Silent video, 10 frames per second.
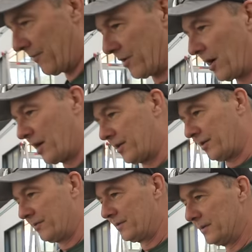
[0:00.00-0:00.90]

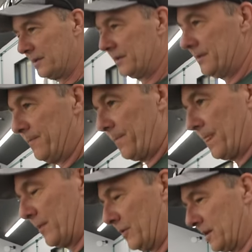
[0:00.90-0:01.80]
avocado,
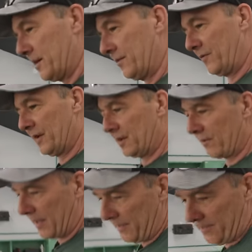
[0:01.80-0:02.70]
with a
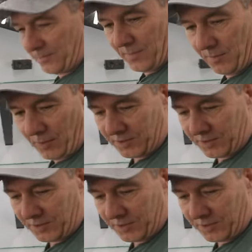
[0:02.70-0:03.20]
vinaigrette, a